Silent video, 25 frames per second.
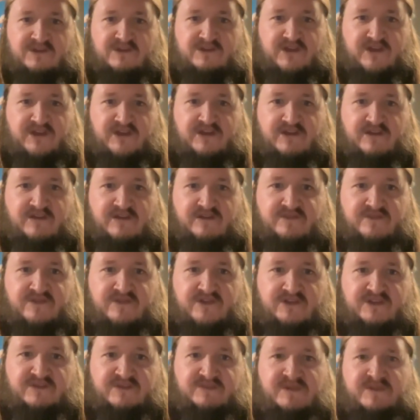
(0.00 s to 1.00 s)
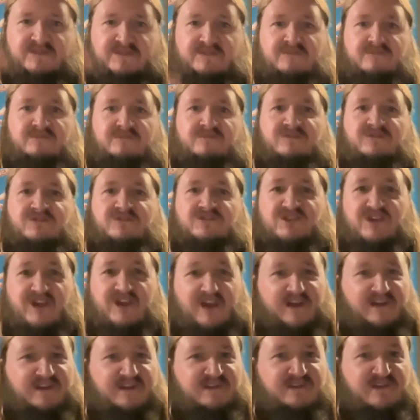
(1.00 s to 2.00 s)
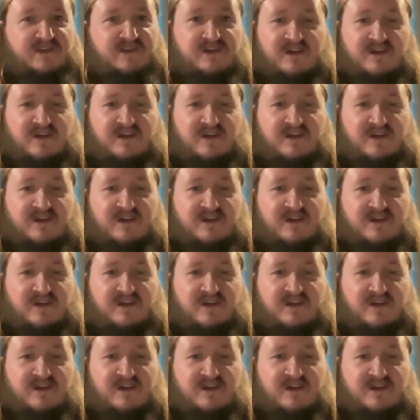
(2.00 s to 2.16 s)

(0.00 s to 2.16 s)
Jake of Jake's Metal Chat.